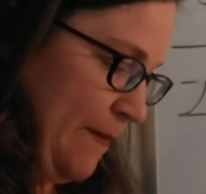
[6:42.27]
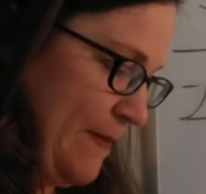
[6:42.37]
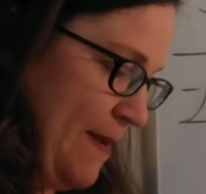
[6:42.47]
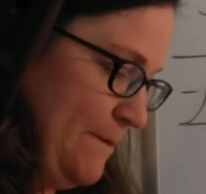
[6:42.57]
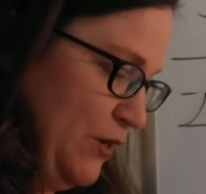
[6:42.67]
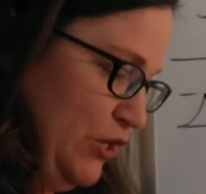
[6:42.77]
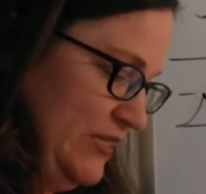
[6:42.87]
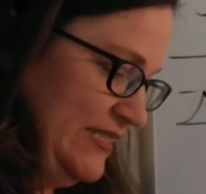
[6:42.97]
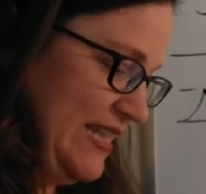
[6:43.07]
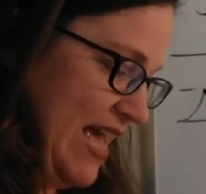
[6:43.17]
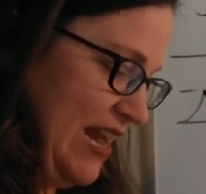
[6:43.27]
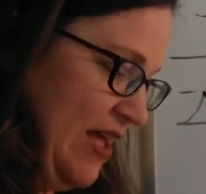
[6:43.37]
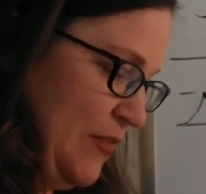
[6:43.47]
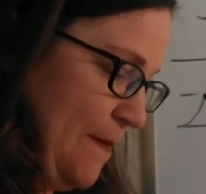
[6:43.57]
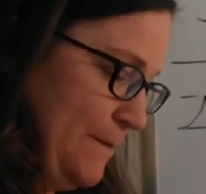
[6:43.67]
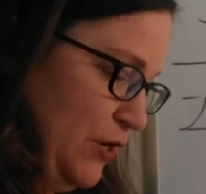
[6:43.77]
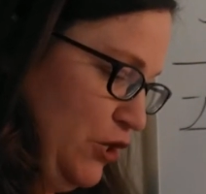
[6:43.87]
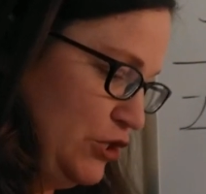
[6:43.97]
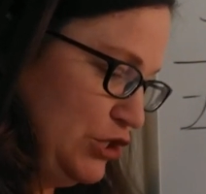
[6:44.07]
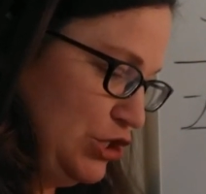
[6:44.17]
My bird sat on the
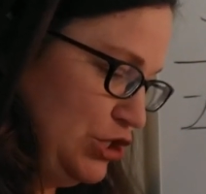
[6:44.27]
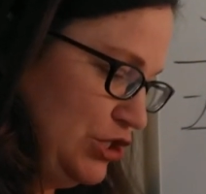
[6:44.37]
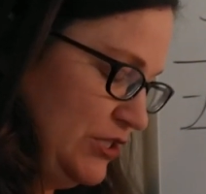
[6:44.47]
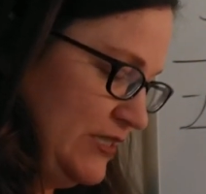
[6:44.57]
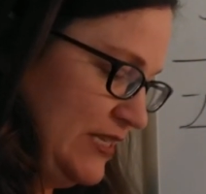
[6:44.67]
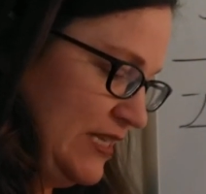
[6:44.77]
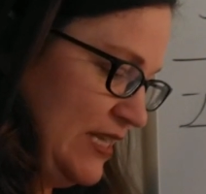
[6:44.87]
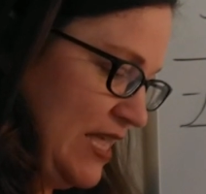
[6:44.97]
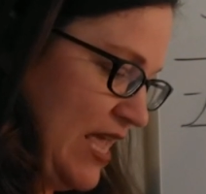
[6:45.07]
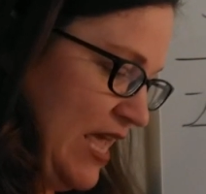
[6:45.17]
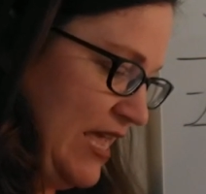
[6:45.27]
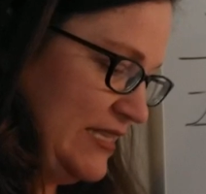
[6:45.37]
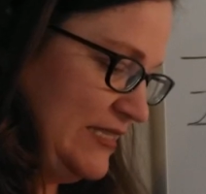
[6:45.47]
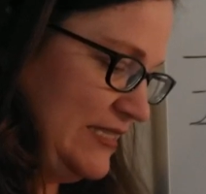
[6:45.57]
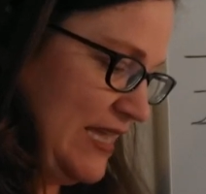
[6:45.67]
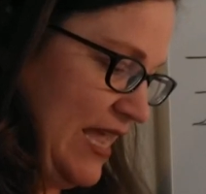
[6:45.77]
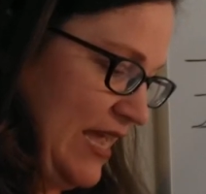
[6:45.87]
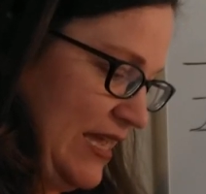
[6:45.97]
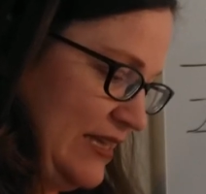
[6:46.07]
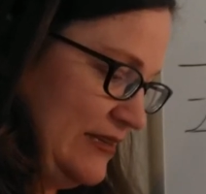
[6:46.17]
perch and
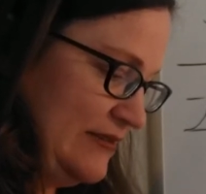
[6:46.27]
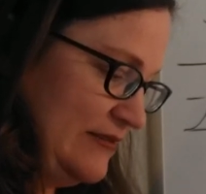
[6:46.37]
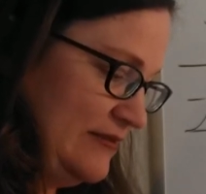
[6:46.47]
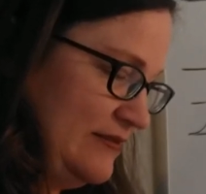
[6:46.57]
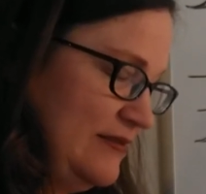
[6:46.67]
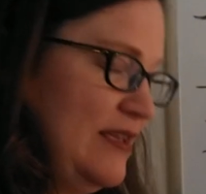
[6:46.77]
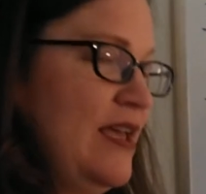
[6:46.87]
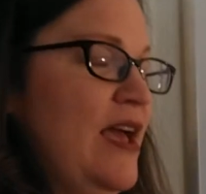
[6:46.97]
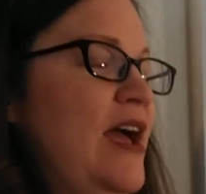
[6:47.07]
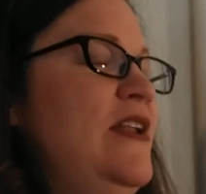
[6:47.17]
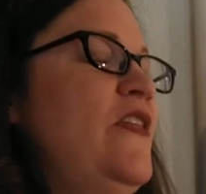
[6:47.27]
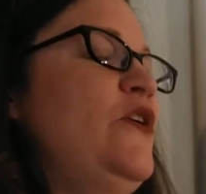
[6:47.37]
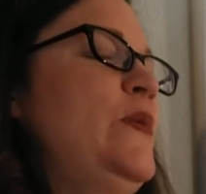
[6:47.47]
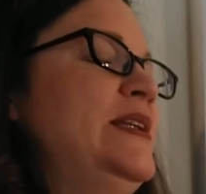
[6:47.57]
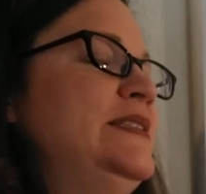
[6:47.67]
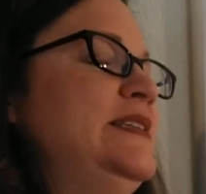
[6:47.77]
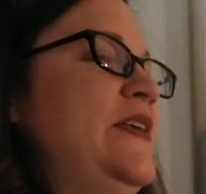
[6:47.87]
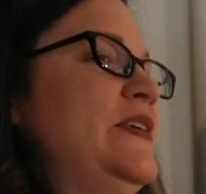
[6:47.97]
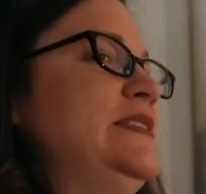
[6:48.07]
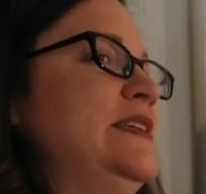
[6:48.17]
sang. Another way to
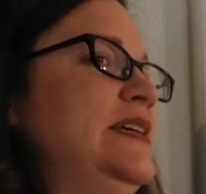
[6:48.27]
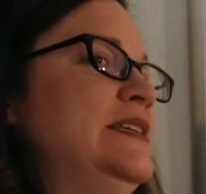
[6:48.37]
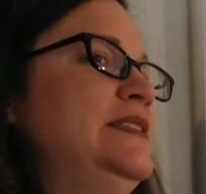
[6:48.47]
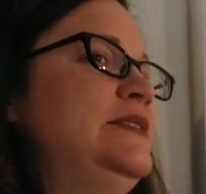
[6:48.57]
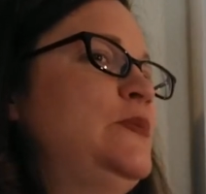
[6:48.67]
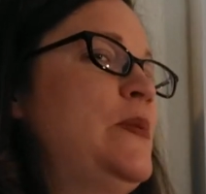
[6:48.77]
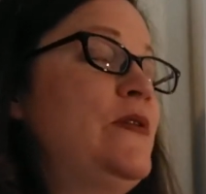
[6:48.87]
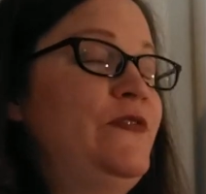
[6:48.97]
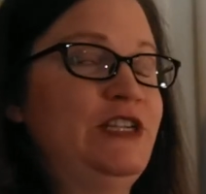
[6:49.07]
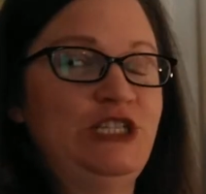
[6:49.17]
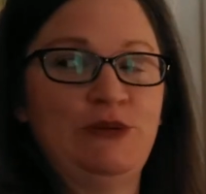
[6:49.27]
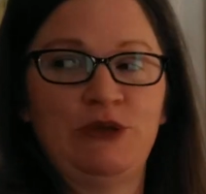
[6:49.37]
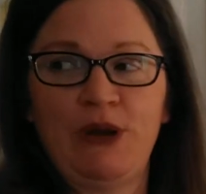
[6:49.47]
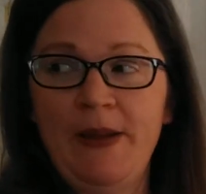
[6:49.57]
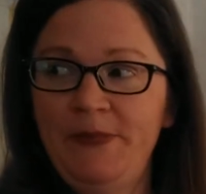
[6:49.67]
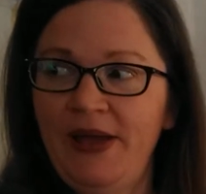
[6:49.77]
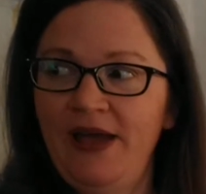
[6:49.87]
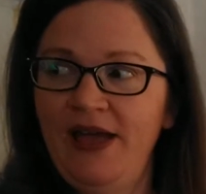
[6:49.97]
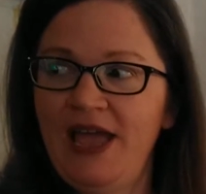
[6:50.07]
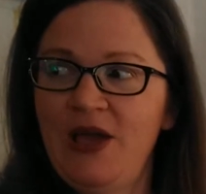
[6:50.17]
say this is, we went fishing with
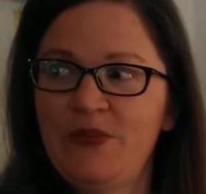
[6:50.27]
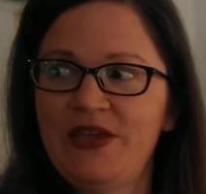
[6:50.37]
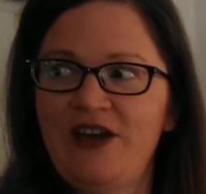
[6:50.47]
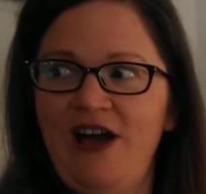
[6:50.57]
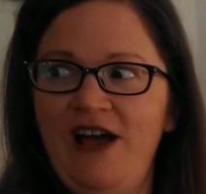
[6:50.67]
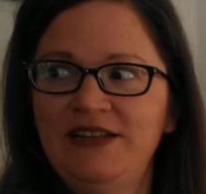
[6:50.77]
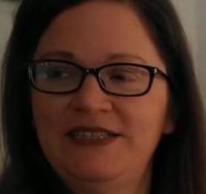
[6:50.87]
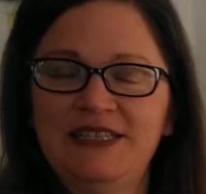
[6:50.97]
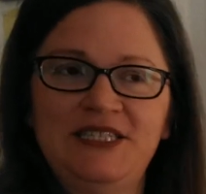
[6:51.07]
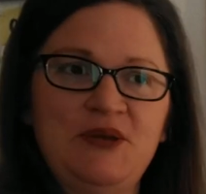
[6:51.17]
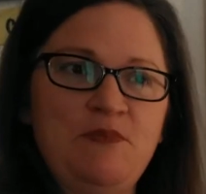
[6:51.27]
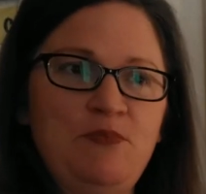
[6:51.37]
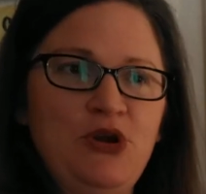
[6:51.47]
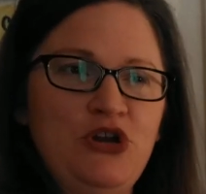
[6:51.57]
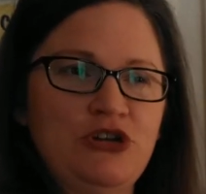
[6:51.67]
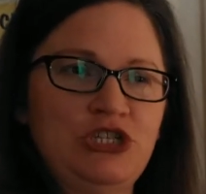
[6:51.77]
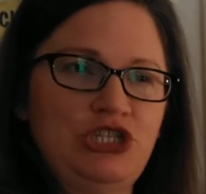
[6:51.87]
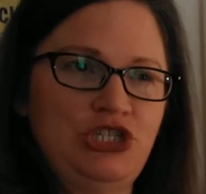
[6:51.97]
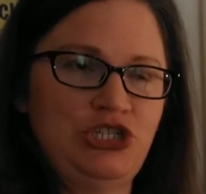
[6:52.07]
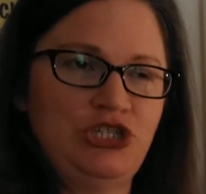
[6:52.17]
Grandpa and we caught some
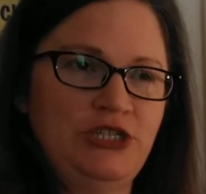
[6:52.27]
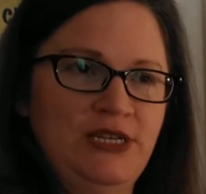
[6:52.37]
perch.